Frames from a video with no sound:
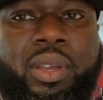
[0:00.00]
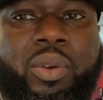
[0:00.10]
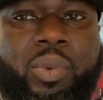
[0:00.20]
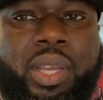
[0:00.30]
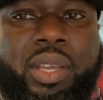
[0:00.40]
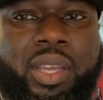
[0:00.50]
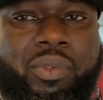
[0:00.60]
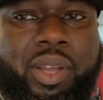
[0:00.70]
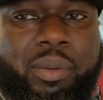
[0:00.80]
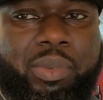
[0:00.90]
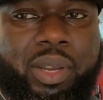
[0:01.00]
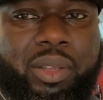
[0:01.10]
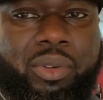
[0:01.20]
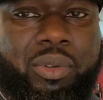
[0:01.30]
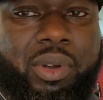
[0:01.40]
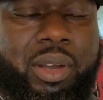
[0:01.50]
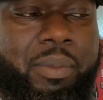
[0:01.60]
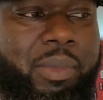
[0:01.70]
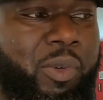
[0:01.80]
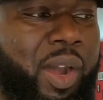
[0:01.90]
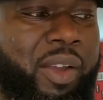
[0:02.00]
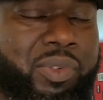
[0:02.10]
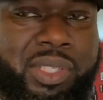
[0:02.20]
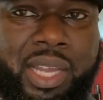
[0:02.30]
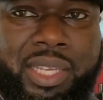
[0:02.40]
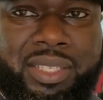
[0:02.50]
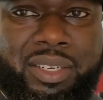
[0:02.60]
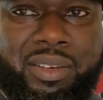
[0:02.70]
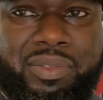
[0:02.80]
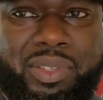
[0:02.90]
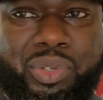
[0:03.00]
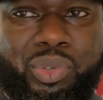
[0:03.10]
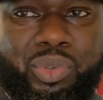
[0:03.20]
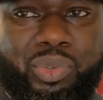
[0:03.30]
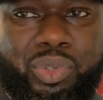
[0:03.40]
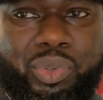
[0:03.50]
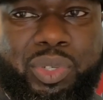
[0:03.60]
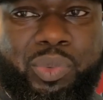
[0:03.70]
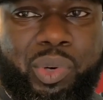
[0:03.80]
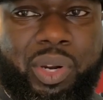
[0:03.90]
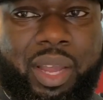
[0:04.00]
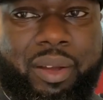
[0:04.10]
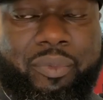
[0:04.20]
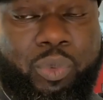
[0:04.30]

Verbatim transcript: we are getting ready to bring you. Um, my wife was nice enough to do this workout.